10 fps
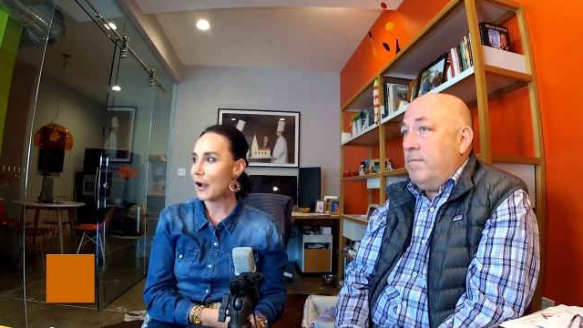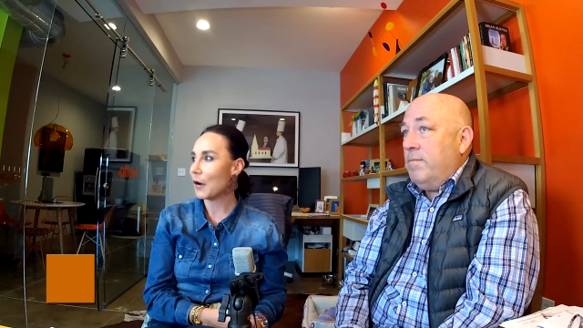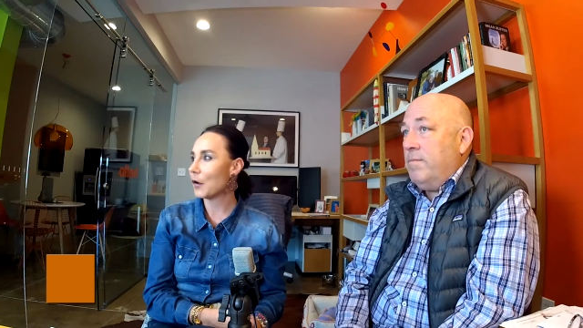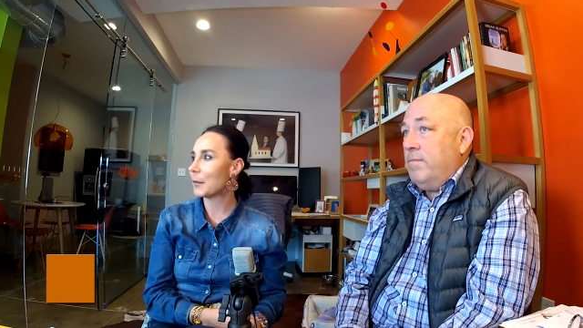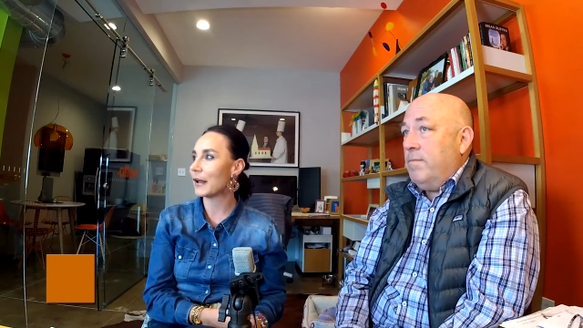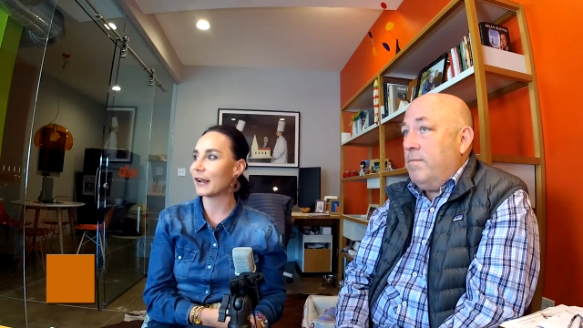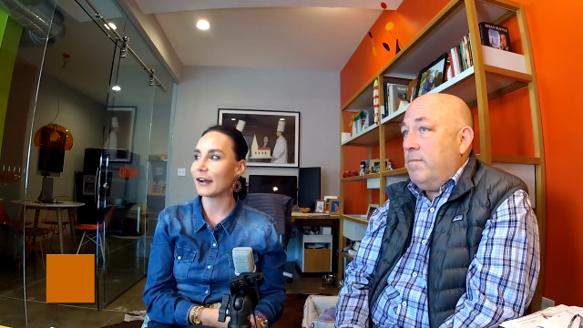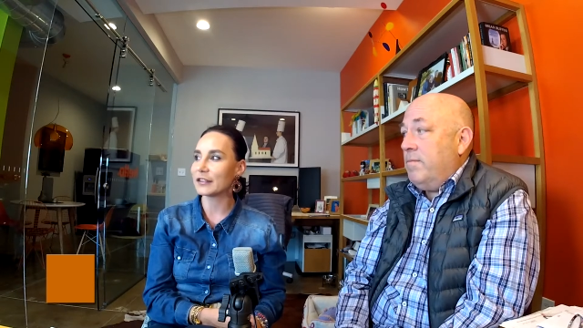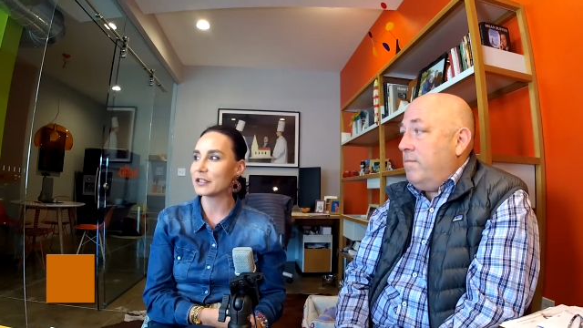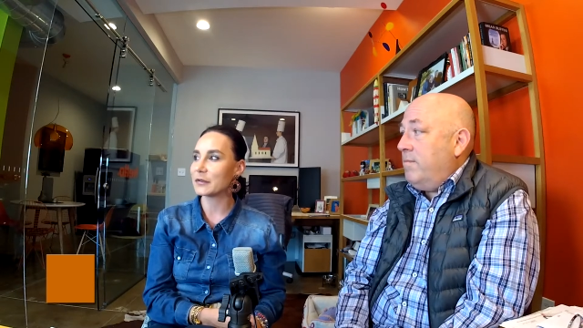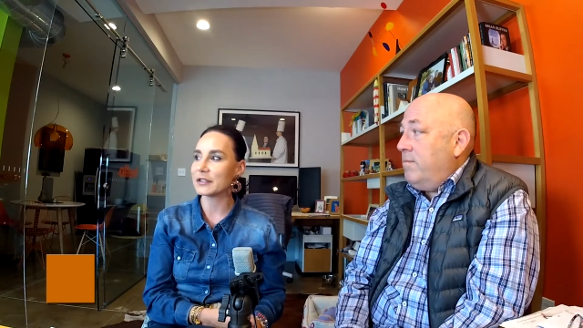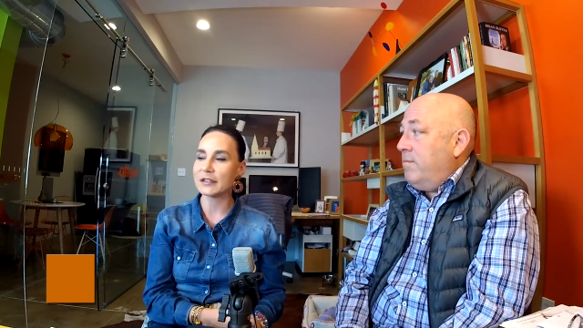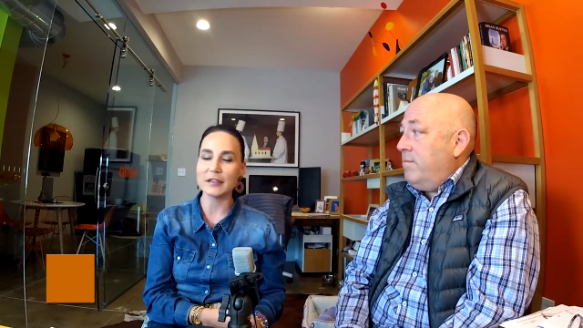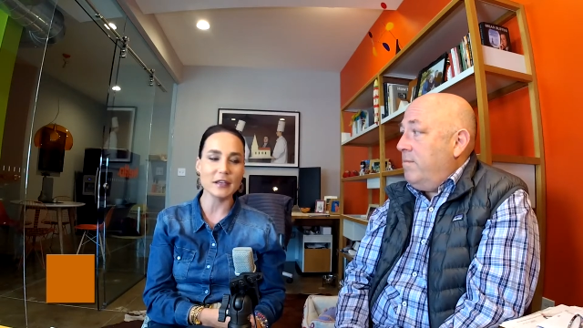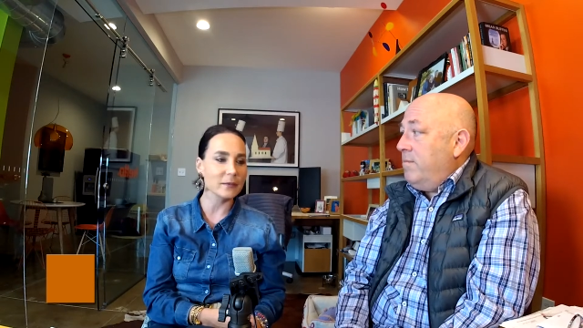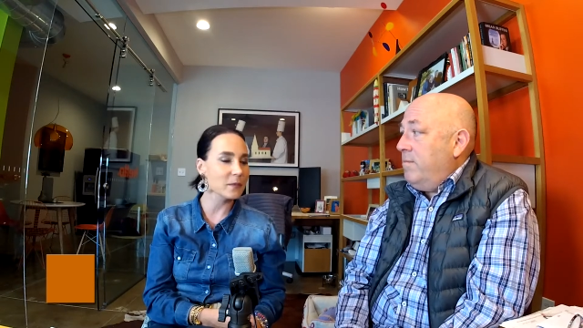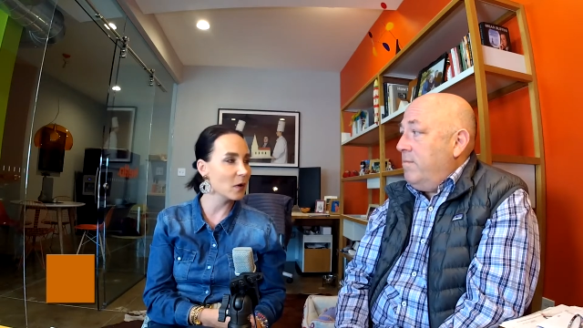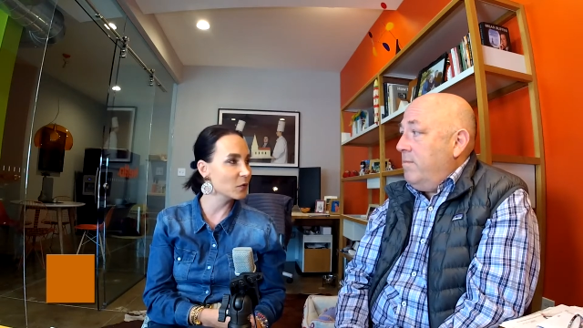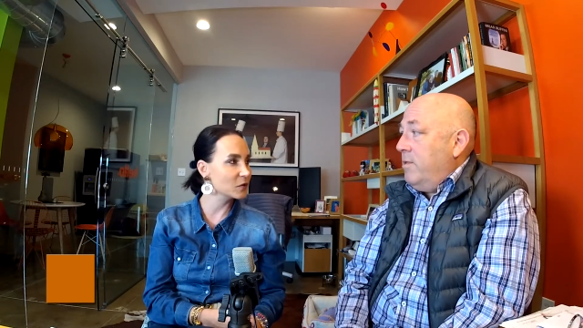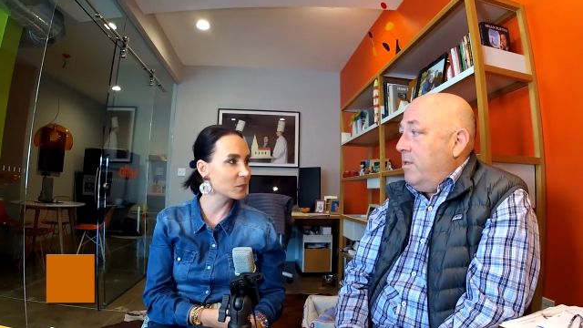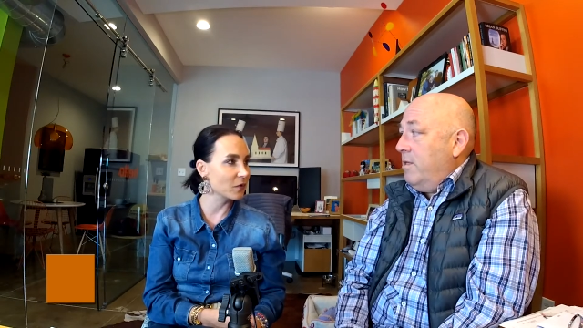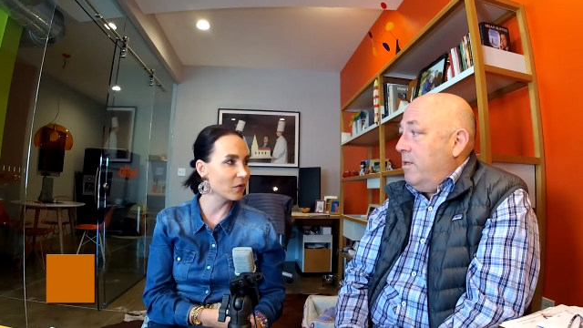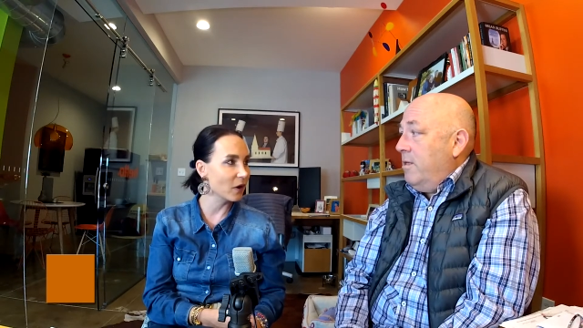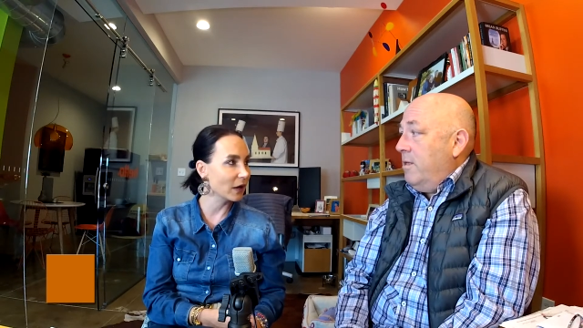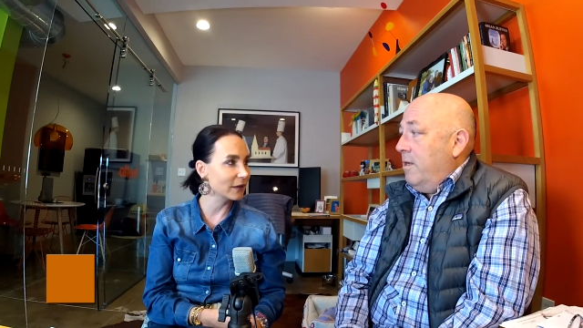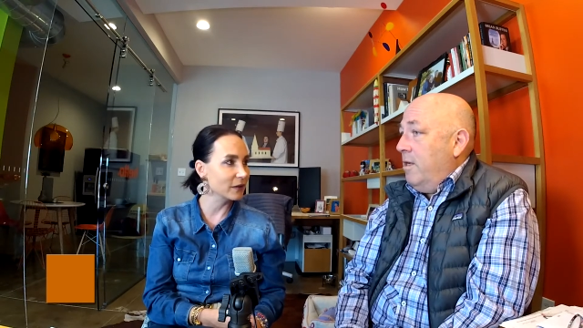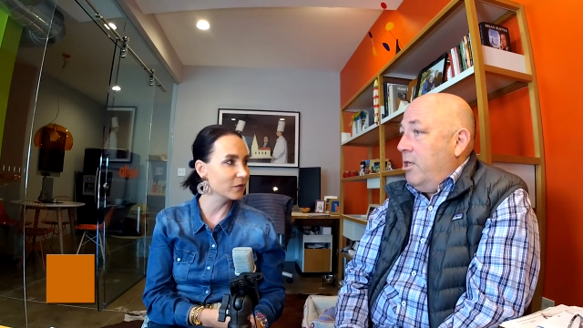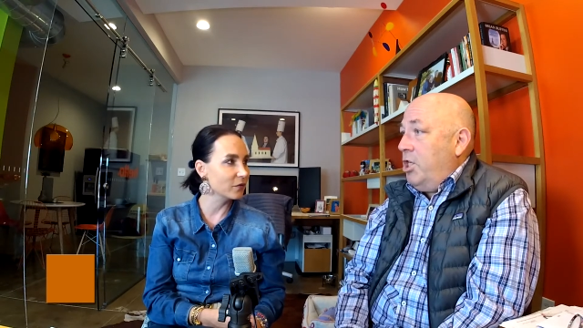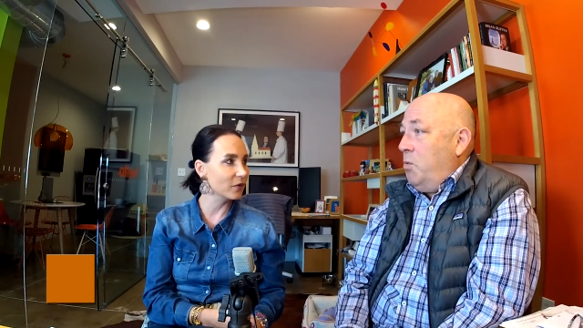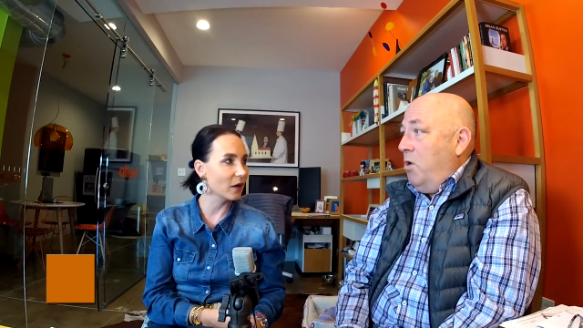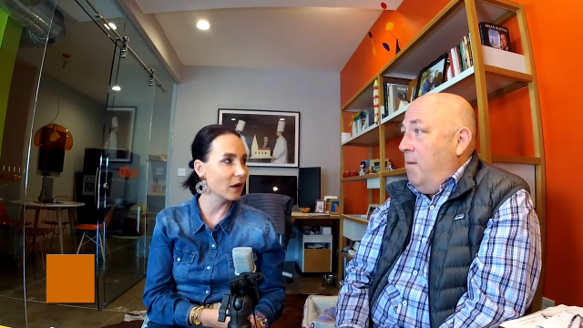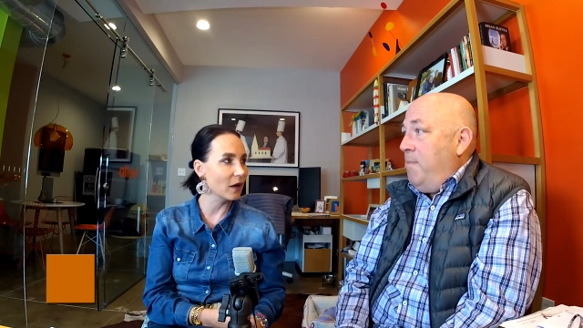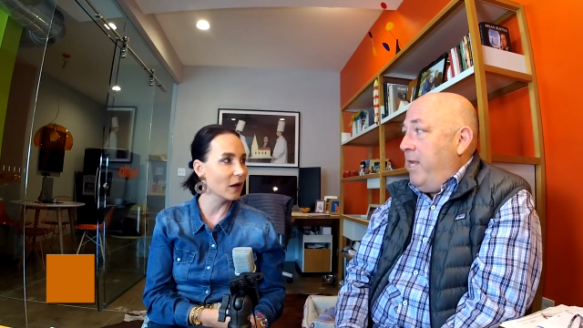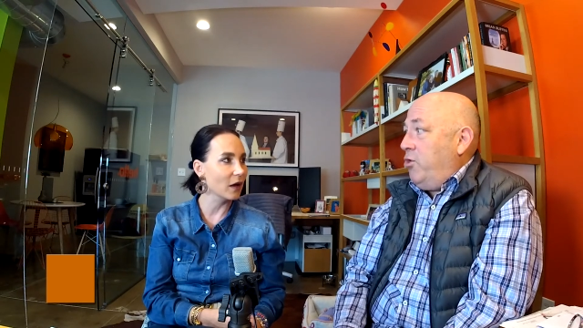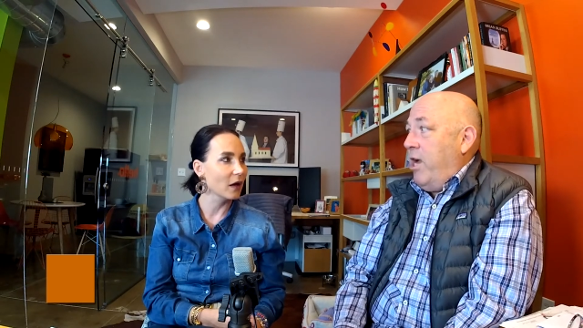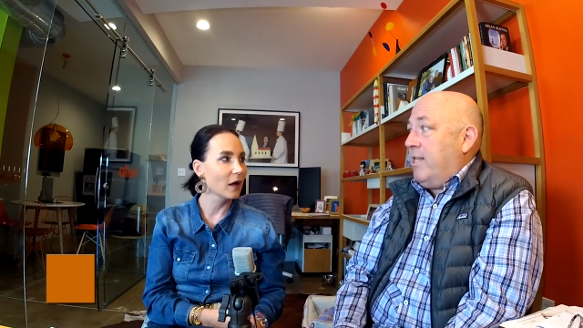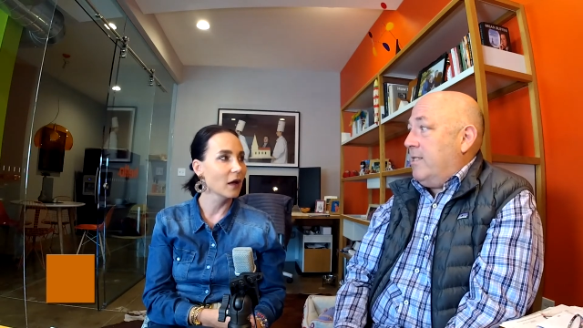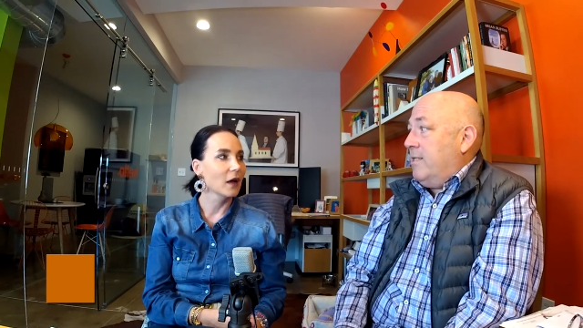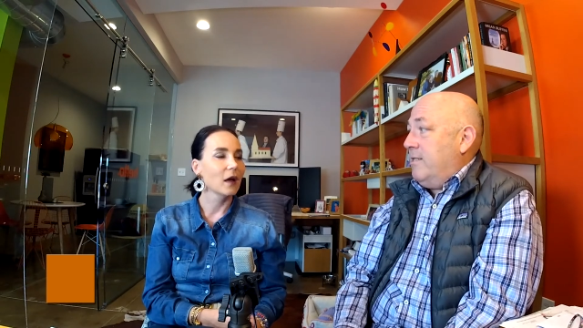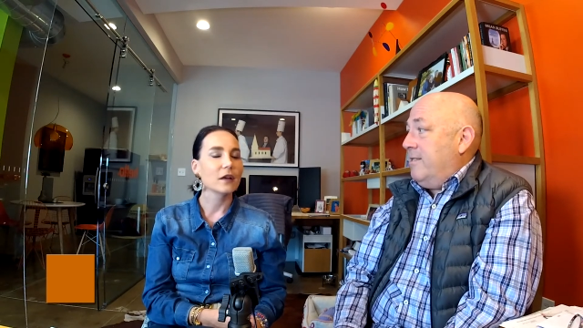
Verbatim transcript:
Speaker 1: oh my god she was the most provocative she wore a meat uh, dress